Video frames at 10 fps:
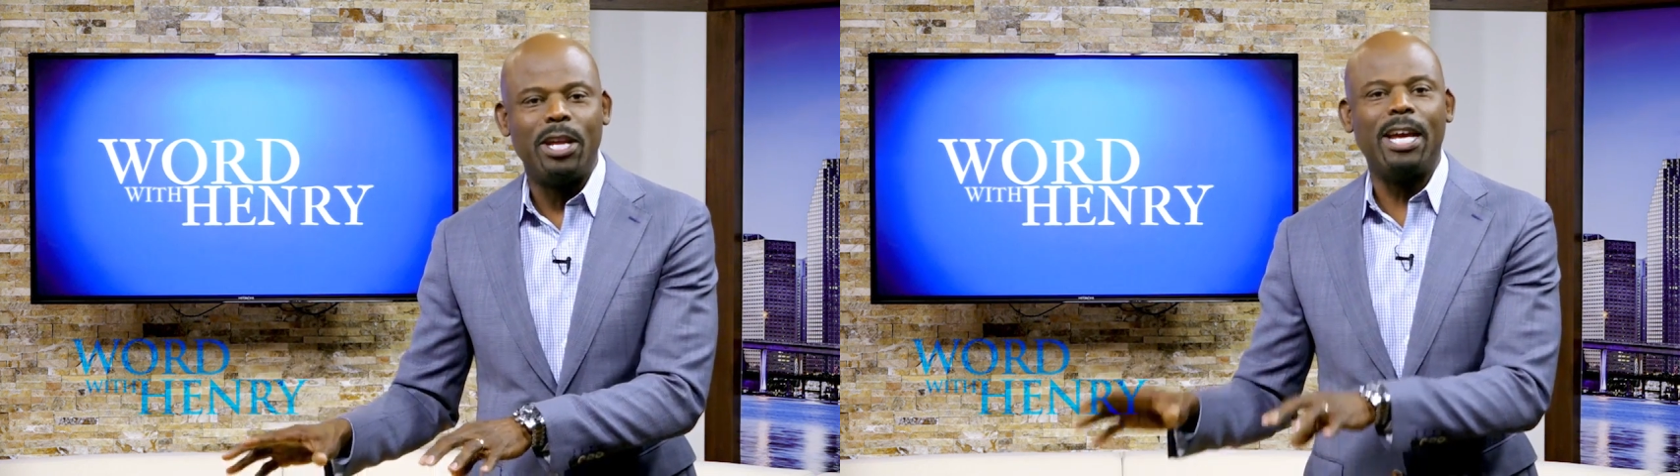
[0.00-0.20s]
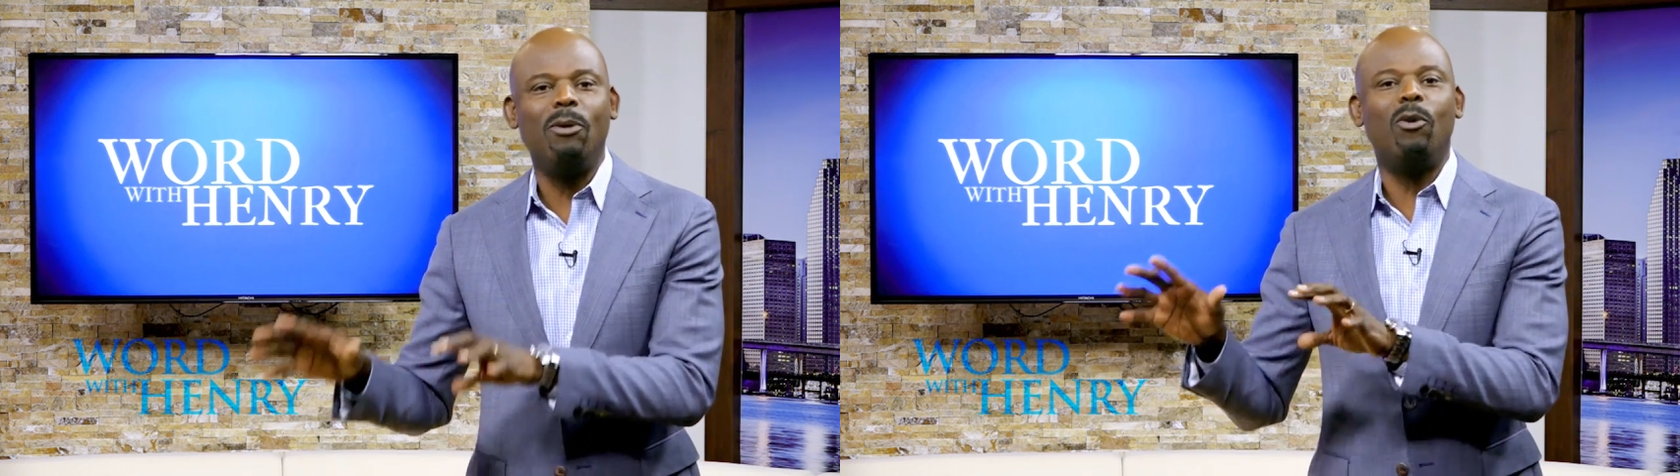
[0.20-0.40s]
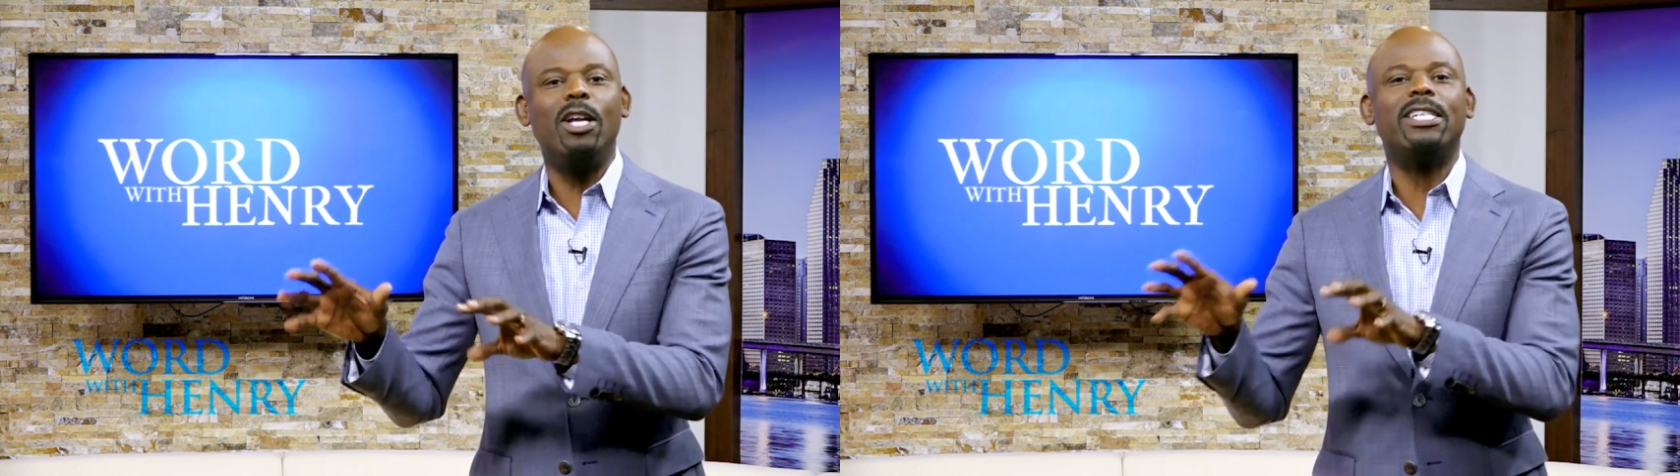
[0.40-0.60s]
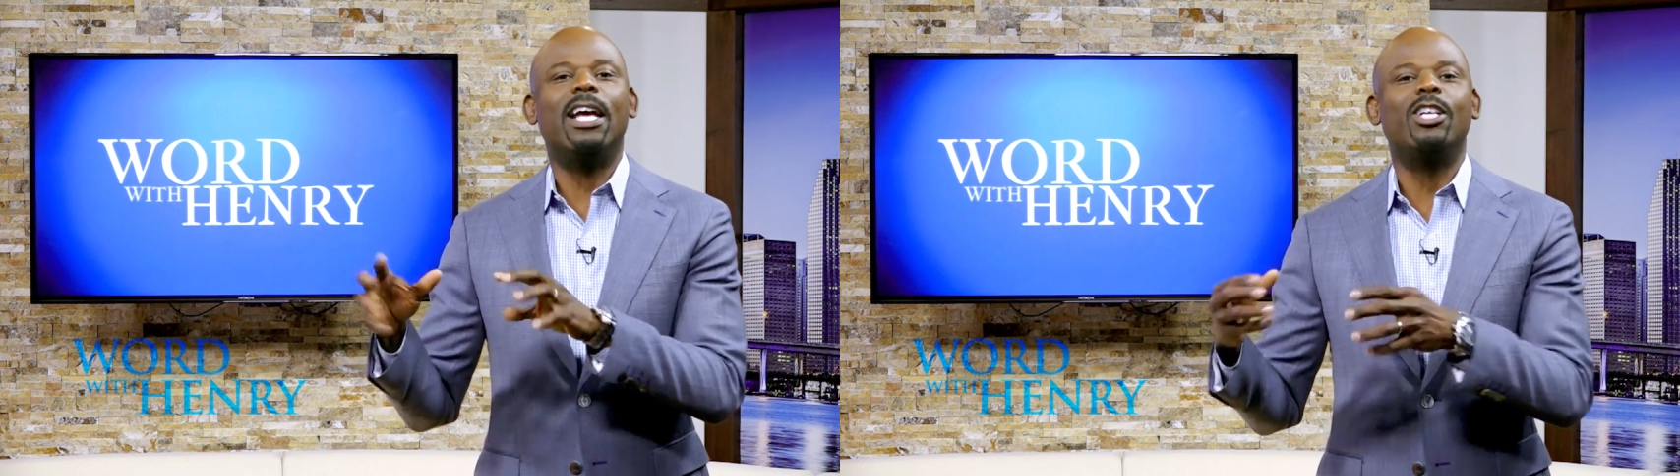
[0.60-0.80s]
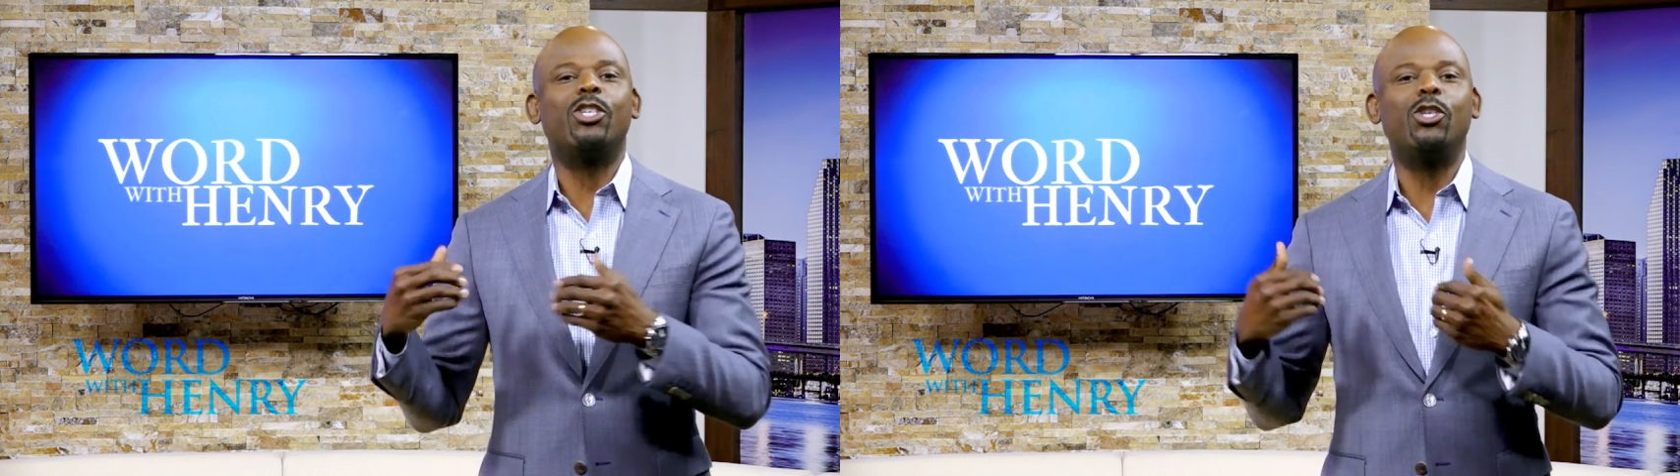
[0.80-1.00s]
He wants
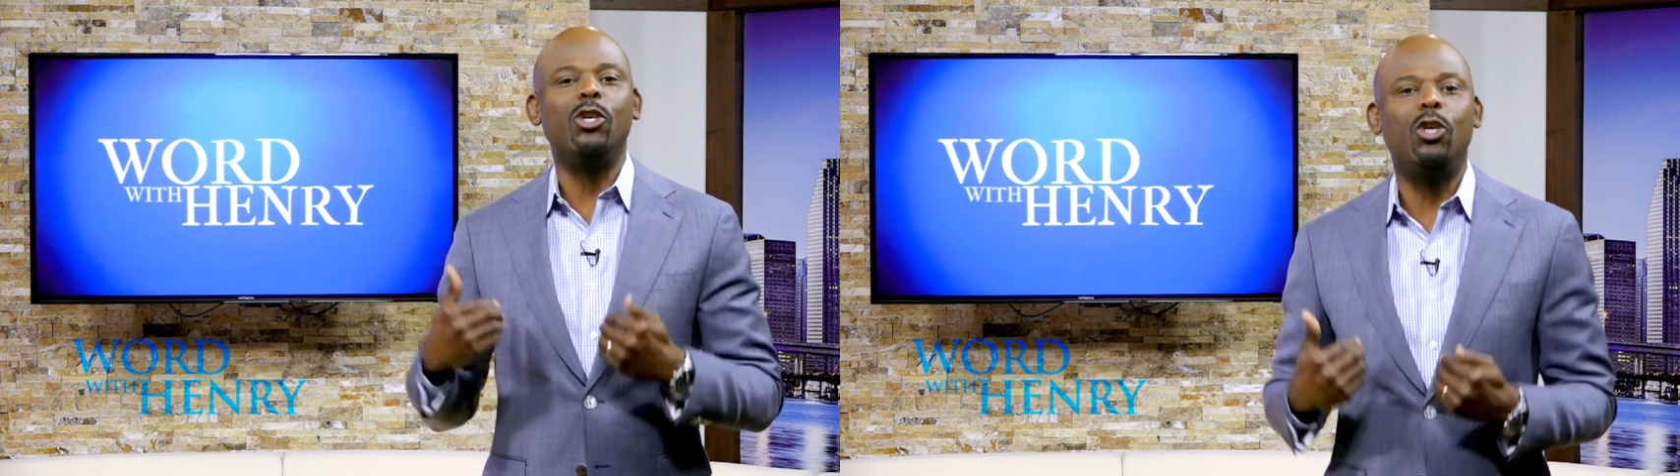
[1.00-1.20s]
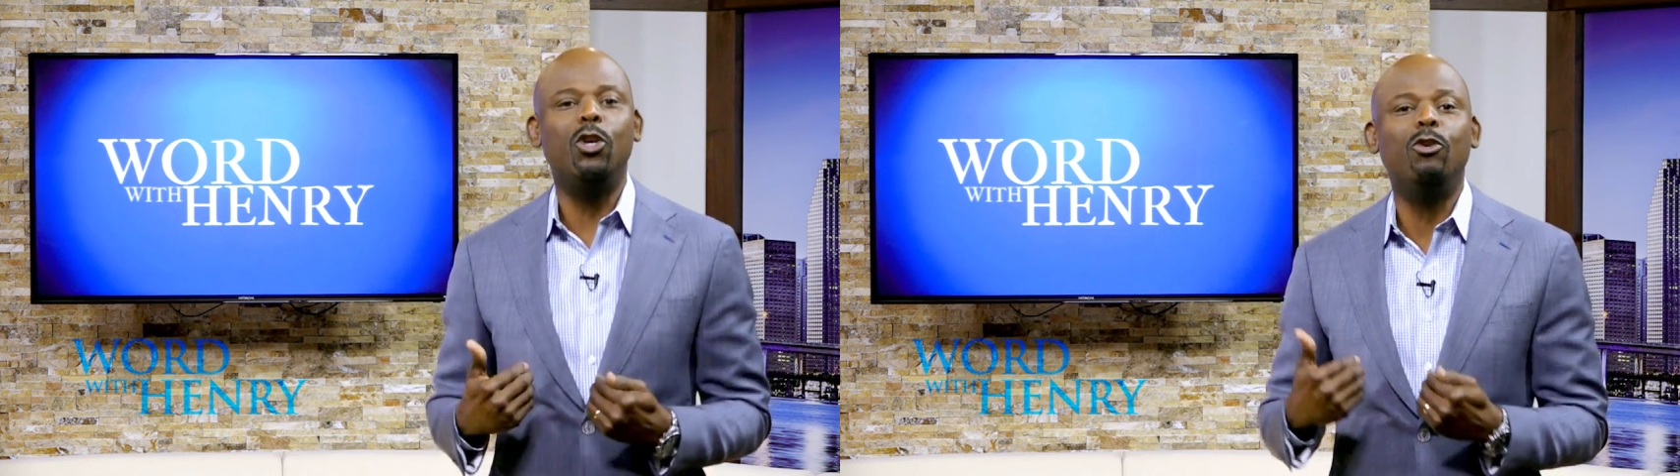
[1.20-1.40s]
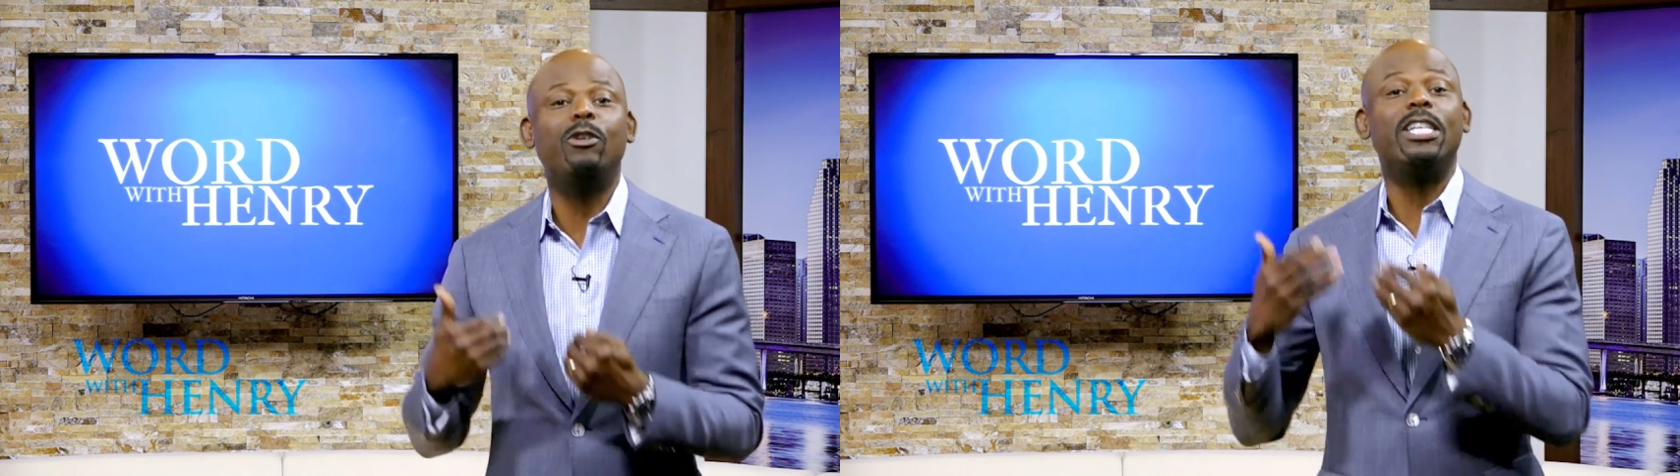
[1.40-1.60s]
us to use